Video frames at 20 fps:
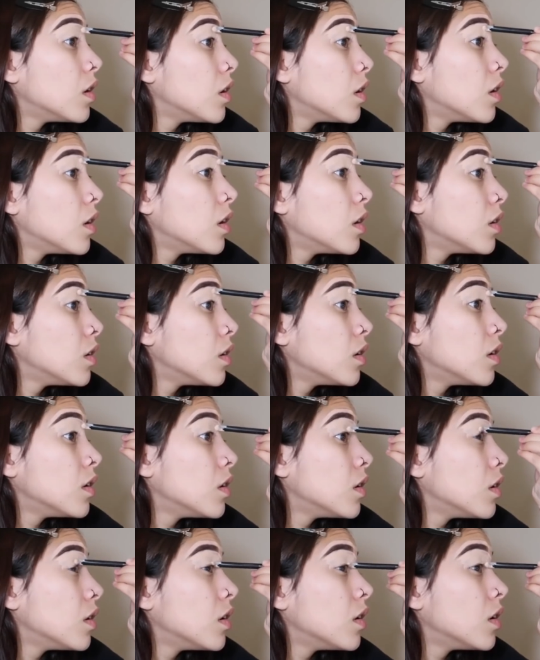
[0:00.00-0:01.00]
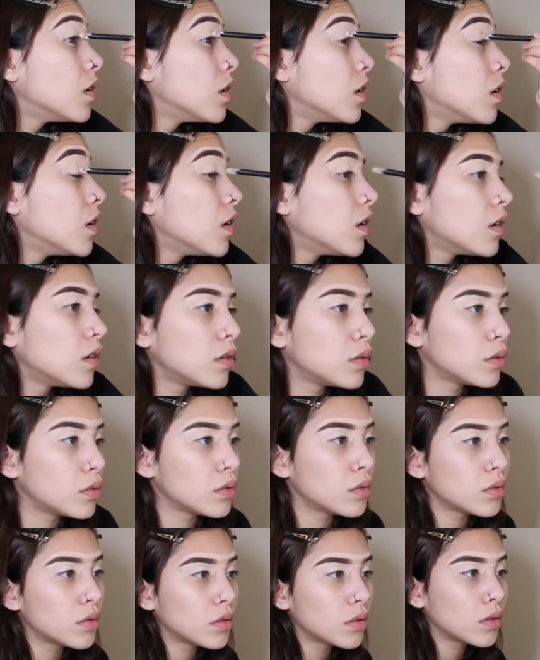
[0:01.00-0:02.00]

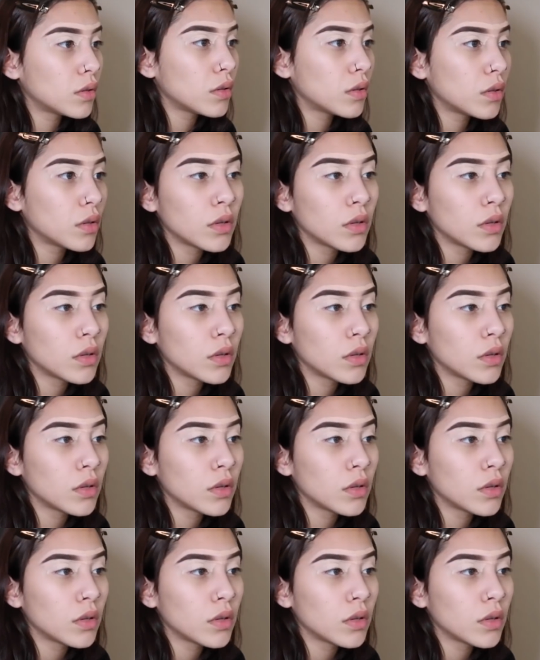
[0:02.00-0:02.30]
[no speech]